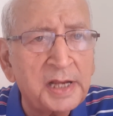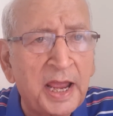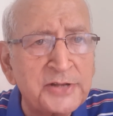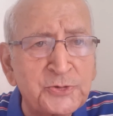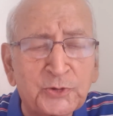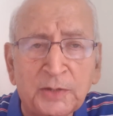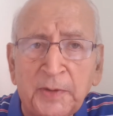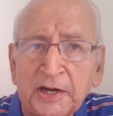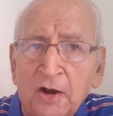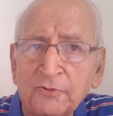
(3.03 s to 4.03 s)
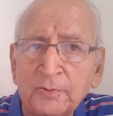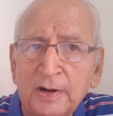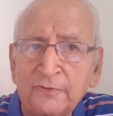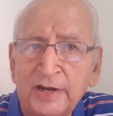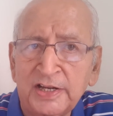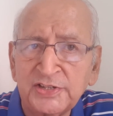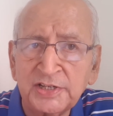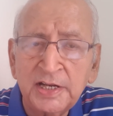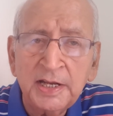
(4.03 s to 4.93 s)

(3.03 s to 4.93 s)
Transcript: As you can make out from my face,